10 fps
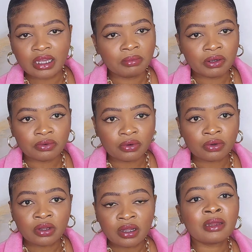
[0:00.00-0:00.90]
get me wrong.
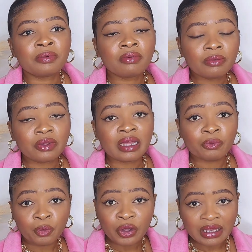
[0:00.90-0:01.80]
The problem with
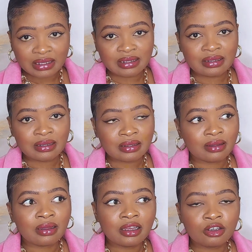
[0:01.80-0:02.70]
wigs,
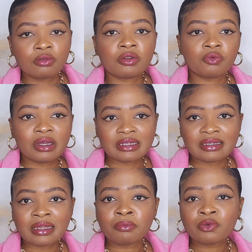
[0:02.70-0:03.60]
the issue with wigs is
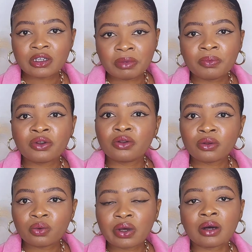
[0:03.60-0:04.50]
that most people they
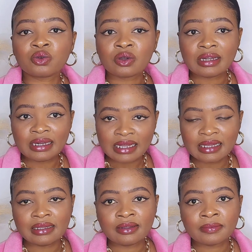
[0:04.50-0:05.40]
don't know how to lay
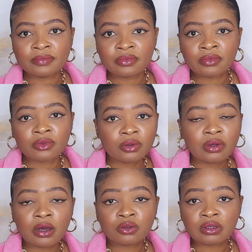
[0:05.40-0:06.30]
it, they don't know
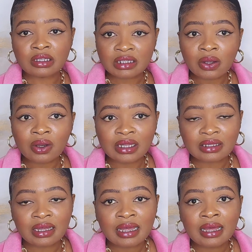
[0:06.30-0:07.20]
how to install it,
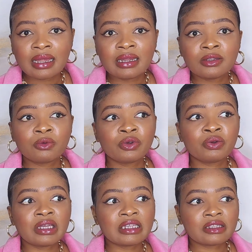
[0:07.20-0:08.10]
and then so when
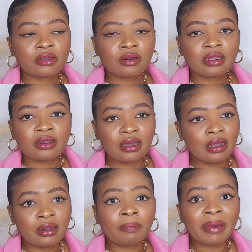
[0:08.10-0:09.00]
you install it
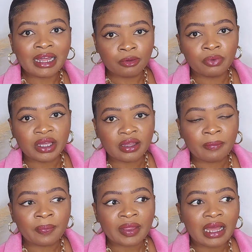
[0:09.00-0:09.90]
in a bad way,
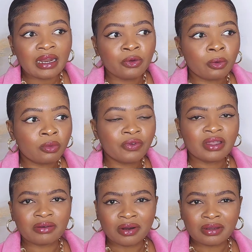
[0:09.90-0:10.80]
and then you're moving
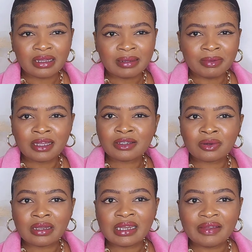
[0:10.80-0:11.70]
around, it begins
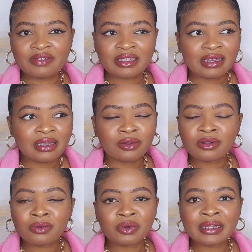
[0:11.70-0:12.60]
to lift. It
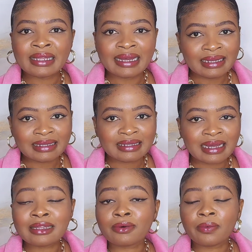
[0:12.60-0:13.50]
doesn't look nice
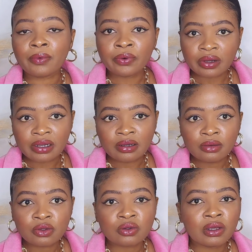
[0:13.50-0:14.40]
at all.
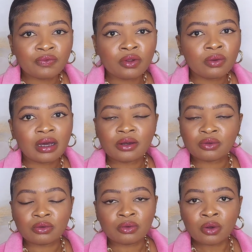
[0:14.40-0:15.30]
So if you don't know how
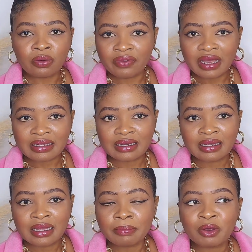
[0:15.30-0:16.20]
to do all of that,
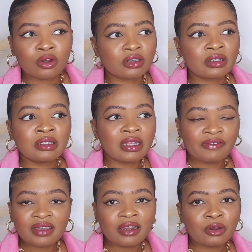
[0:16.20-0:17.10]
because
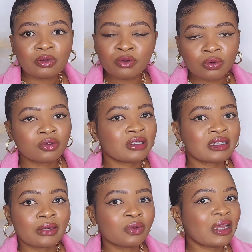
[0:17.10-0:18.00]
definitely you do not go to the
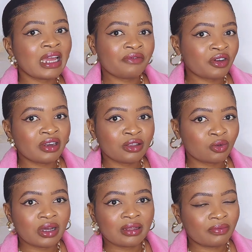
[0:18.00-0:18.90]
salon every day to
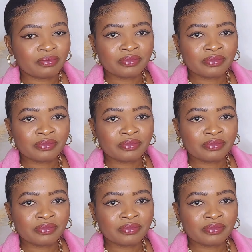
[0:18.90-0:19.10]
go and